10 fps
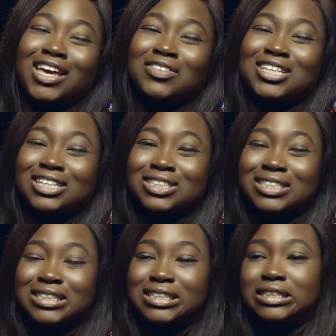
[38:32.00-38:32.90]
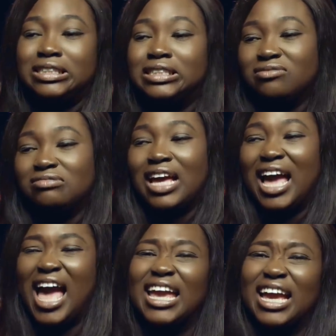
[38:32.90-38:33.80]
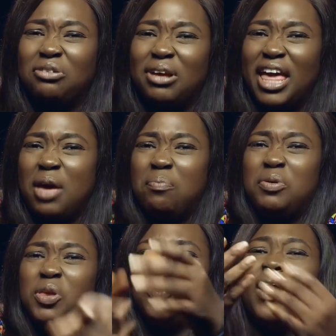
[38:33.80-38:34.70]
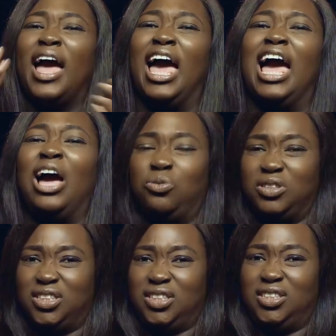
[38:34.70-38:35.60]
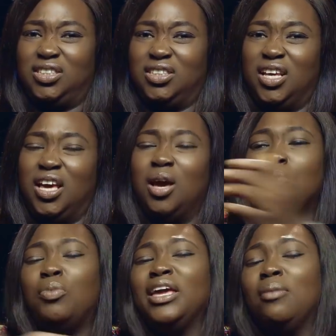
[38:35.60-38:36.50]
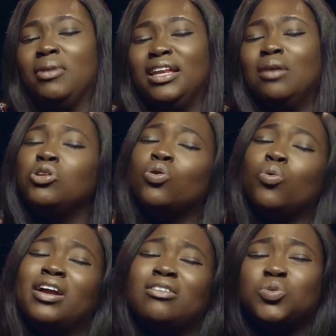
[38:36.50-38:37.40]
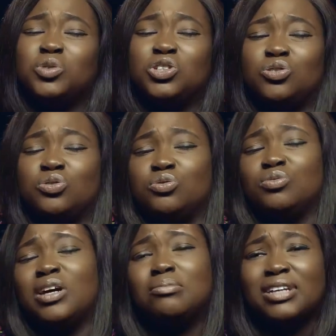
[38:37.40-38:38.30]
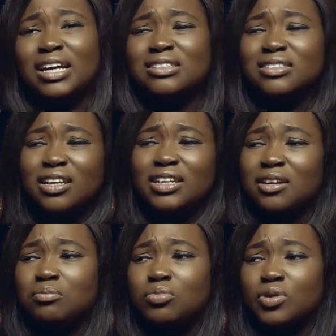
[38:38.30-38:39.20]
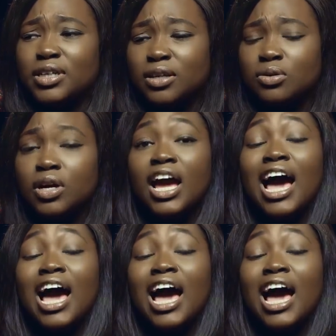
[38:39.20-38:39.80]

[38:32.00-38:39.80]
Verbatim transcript: If it hasn't, I cannot help you out. But yeah, man, let me know what else we should do. I'm kind of getting bored now.